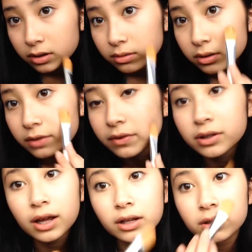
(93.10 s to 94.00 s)
Leaving
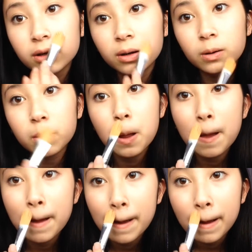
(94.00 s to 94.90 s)
that alone.
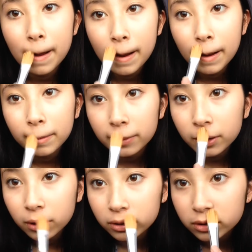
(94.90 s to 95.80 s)

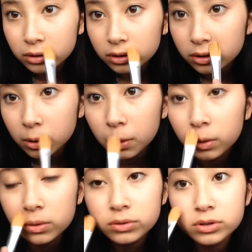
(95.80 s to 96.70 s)
Go under the
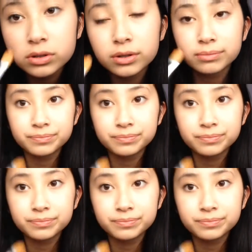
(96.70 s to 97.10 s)
nose.